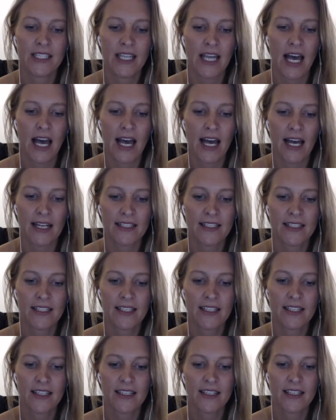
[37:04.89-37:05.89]
that
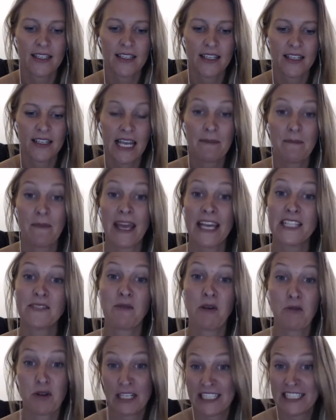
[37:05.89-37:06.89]
it makes
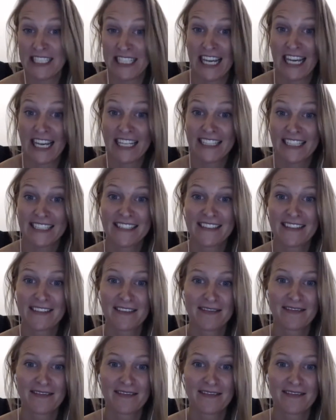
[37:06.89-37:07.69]
me want to dance.